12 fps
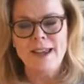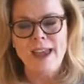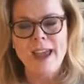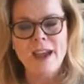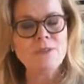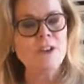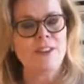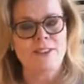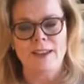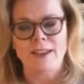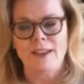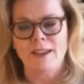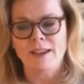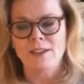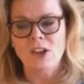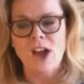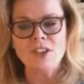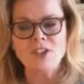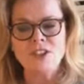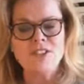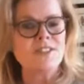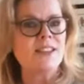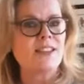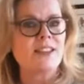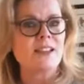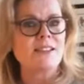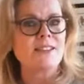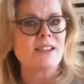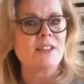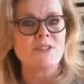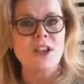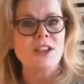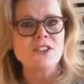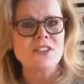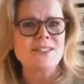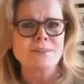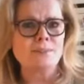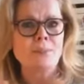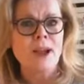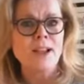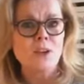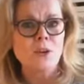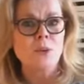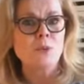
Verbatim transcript: everything, not just the thing itself, not just my goal,